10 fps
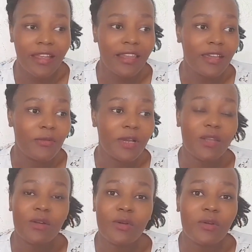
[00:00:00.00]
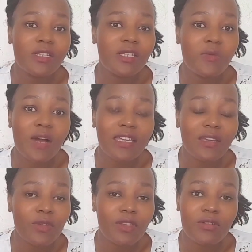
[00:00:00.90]
like, we cannot continue
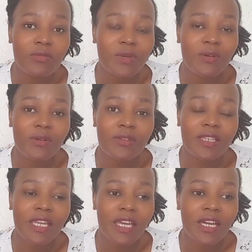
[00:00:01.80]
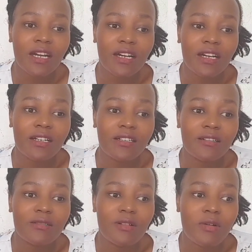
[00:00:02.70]
working with you because
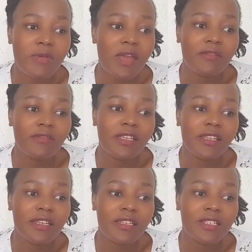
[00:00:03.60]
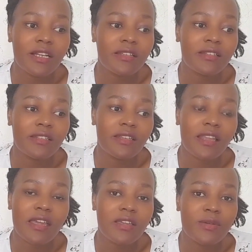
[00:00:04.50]
we have seen that the child doesn't
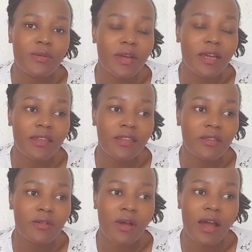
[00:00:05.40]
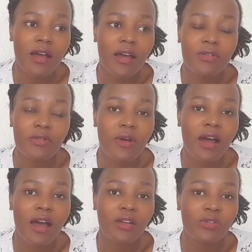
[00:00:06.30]
like you, and you have
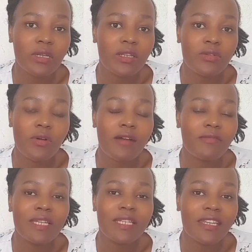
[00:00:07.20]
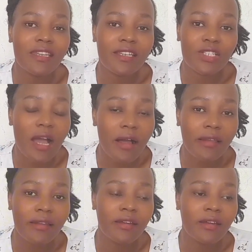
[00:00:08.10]
beaten the
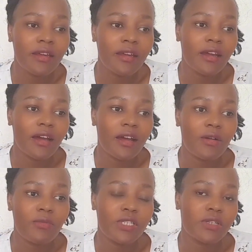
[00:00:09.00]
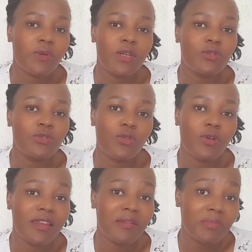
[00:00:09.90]
child. We just want you to go
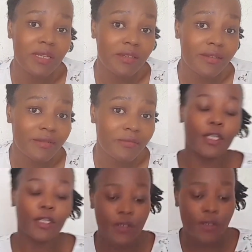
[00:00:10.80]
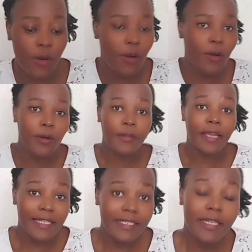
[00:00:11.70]
in peace. So
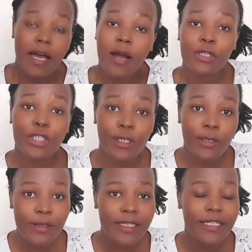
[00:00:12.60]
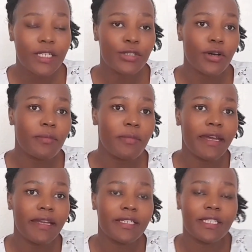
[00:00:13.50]
that is how she lost the job,
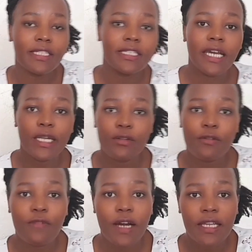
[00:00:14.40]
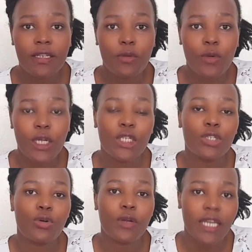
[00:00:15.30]
and she had to find a way
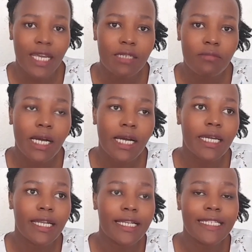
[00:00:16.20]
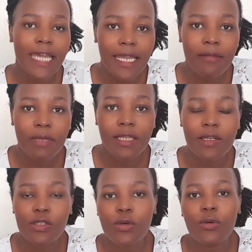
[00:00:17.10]
to connect back and tell me
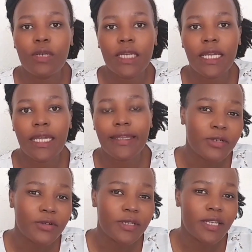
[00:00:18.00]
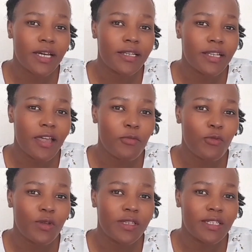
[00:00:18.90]
the story. And because that
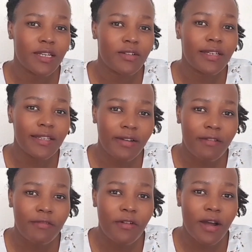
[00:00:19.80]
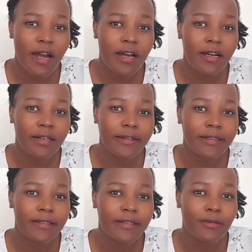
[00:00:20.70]
time was really rough for her,
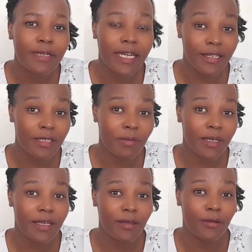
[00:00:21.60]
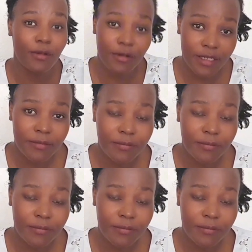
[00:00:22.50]
and we had spent a lot.